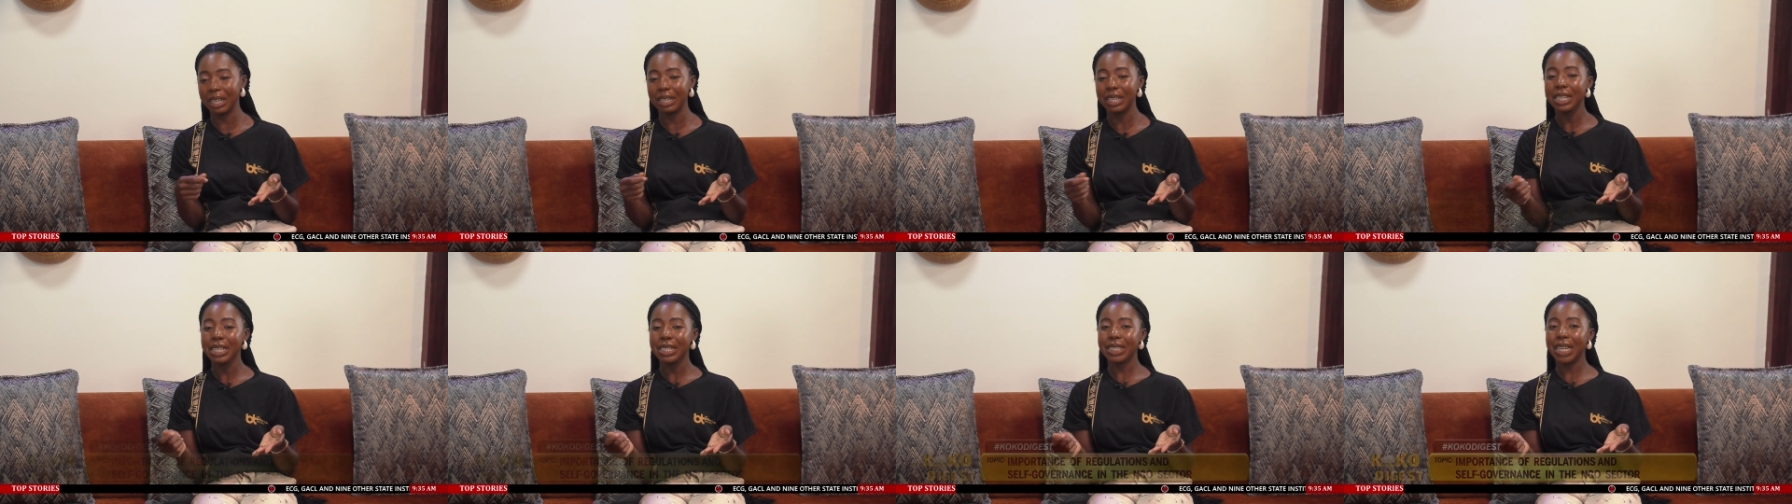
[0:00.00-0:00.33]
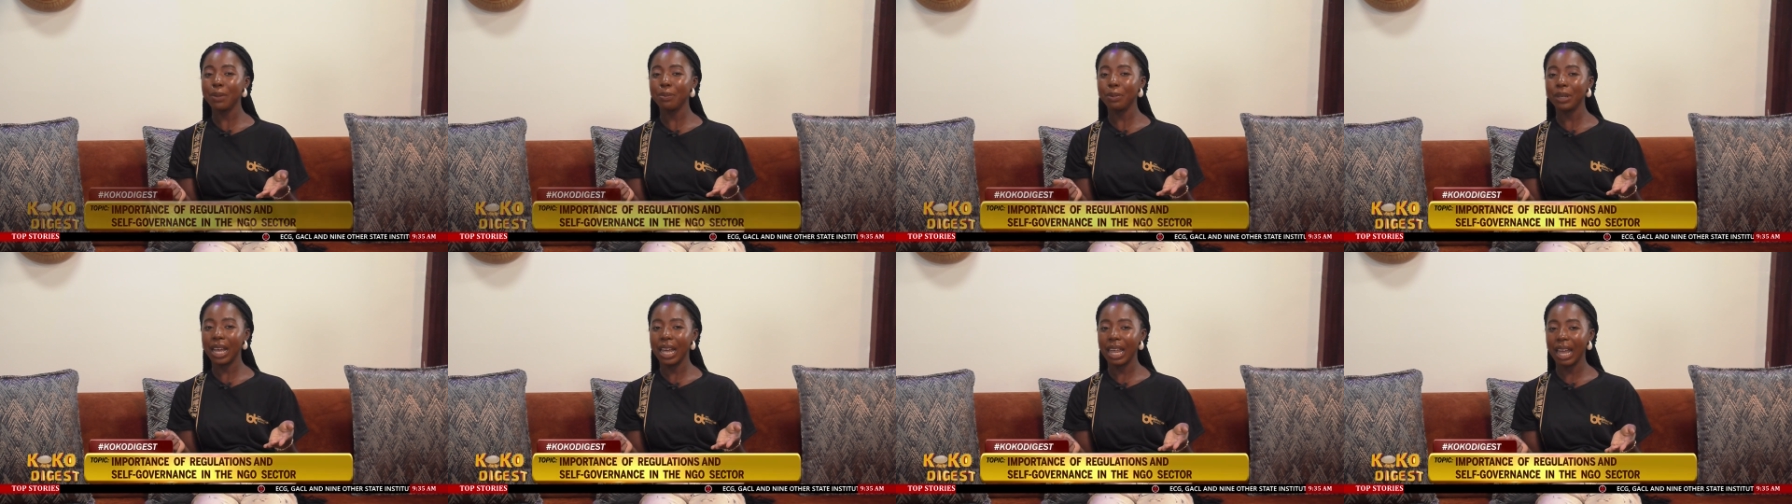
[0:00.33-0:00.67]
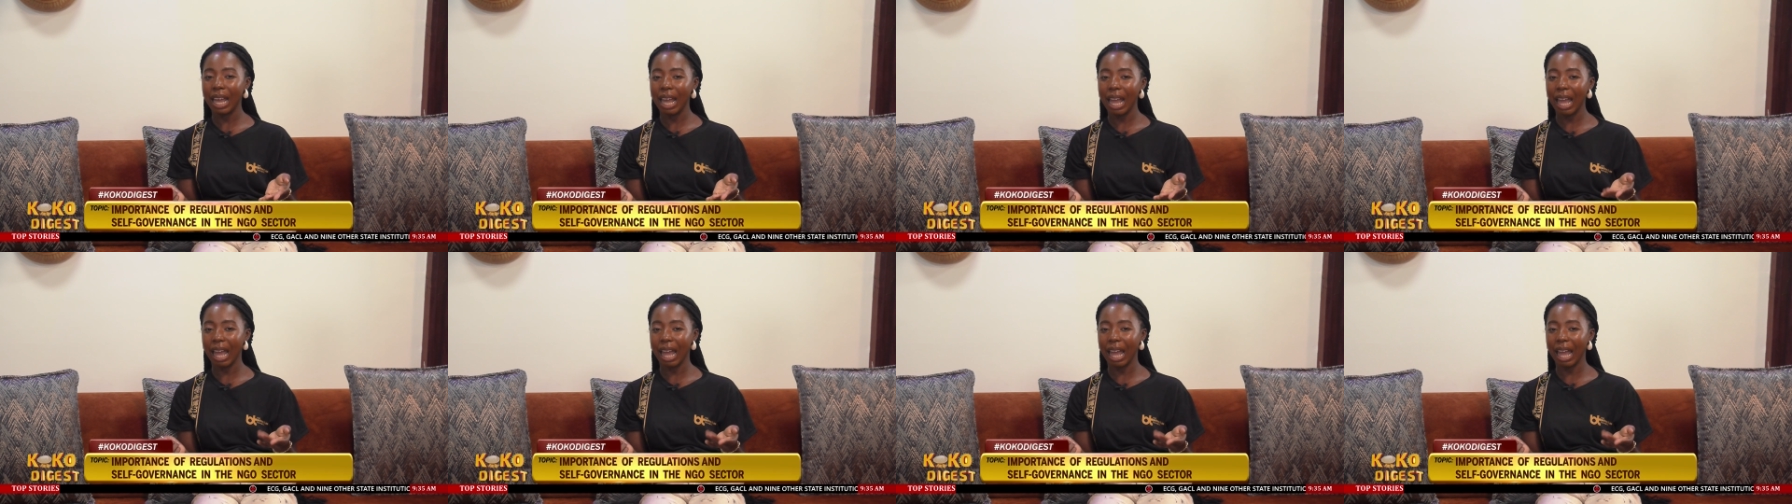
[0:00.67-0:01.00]
told them, some
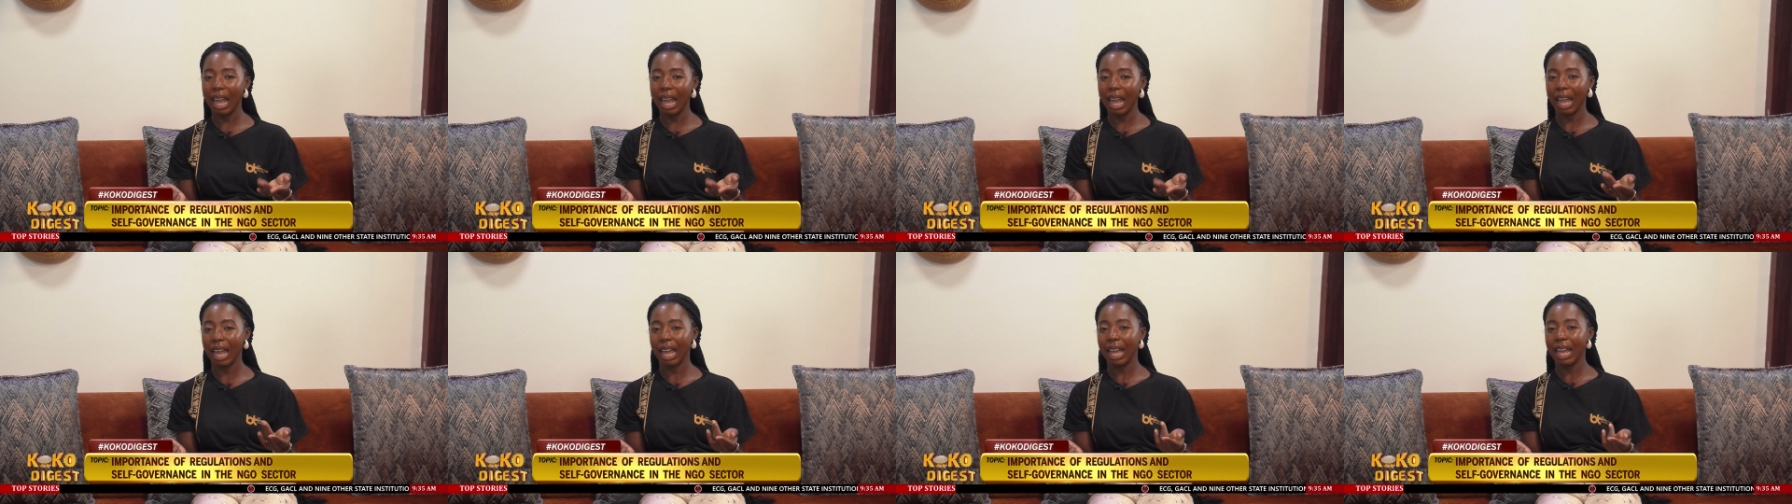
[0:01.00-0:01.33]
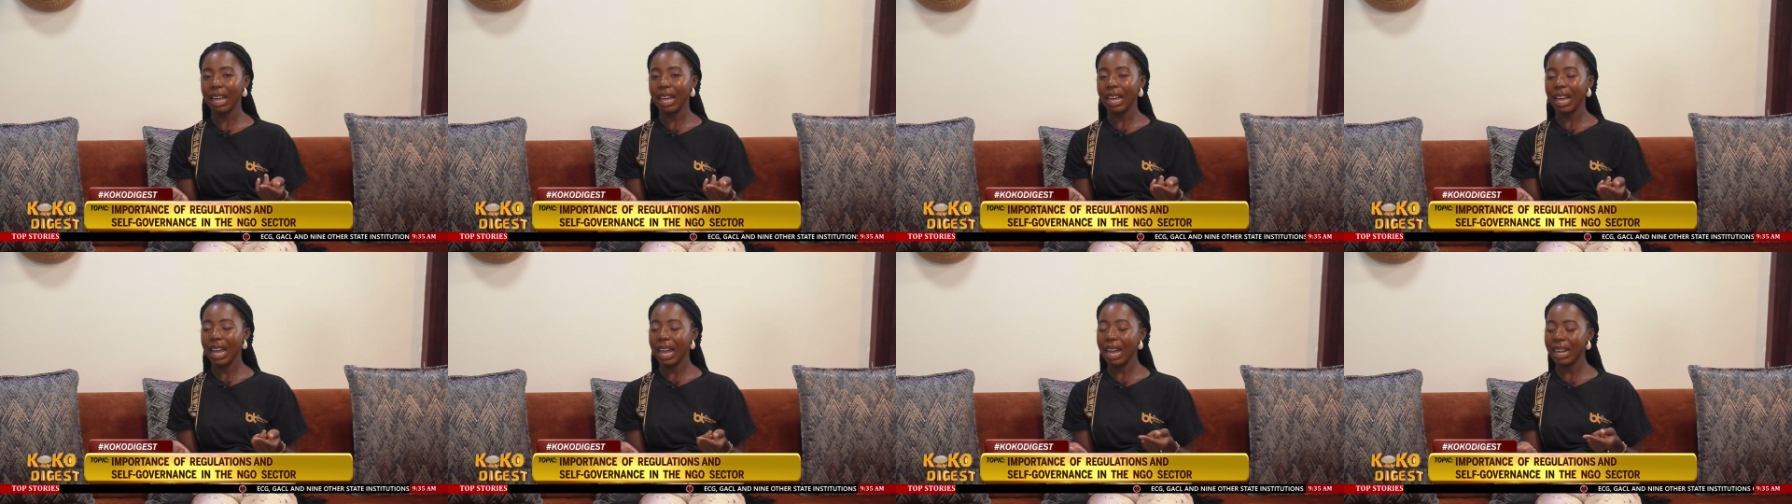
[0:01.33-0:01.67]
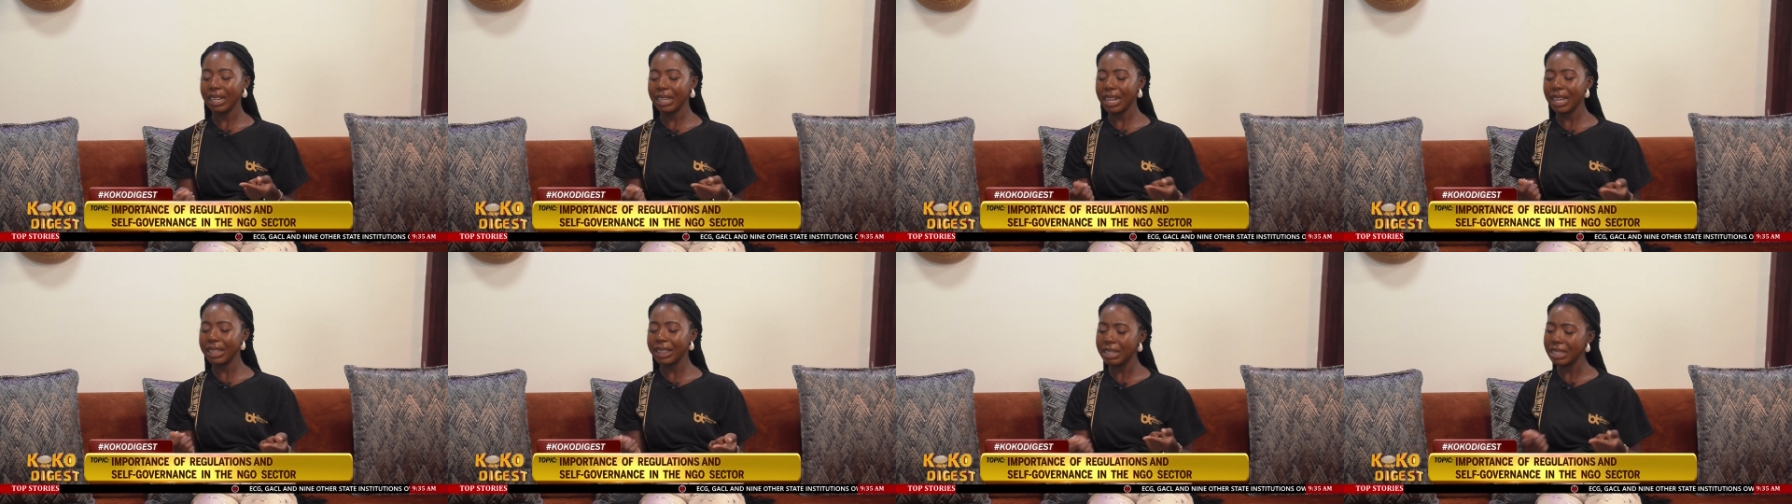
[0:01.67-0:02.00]
people are like, ah,
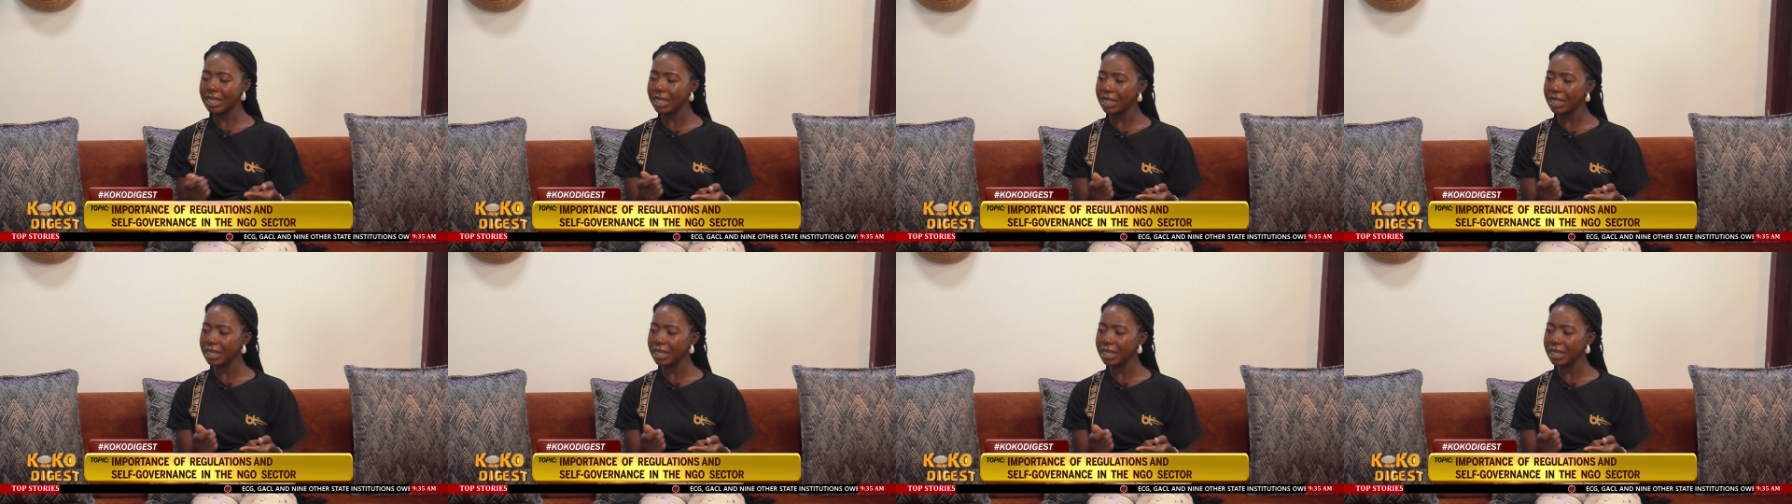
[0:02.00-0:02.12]
I did